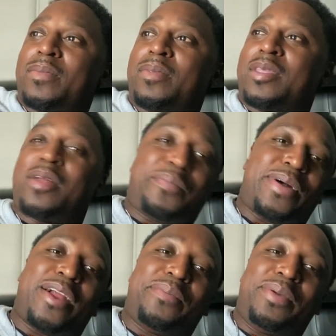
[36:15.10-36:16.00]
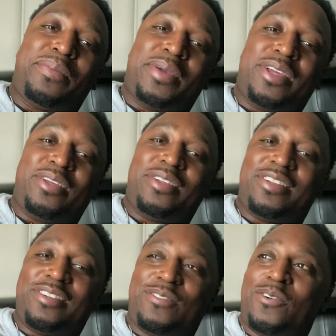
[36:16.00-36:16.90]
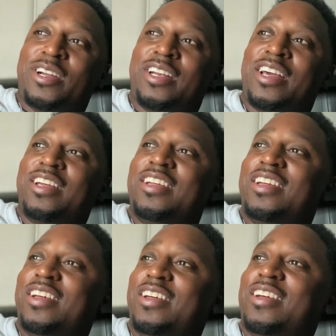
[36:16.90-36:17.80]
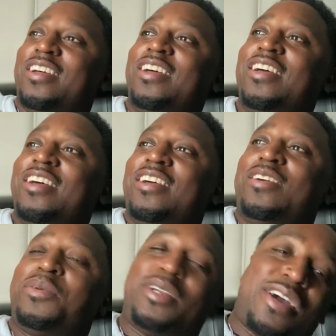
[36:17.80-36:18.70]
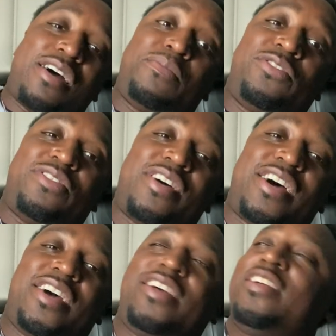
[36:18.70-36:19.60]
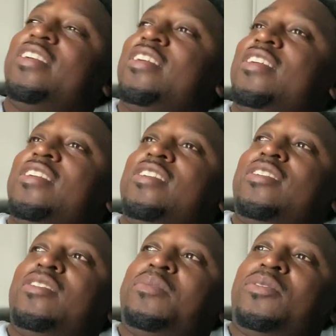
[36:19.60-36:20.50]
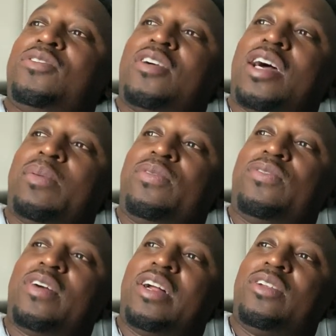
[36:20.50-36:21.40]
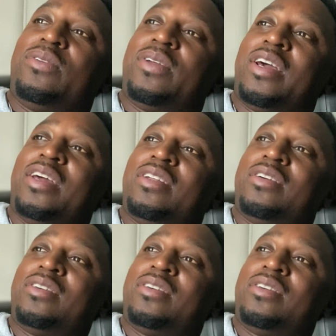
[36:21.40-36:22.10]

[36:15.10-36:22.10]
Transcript: That'll probably be me one day. But nah, I'm gonna try. I'm gonna try before I do that.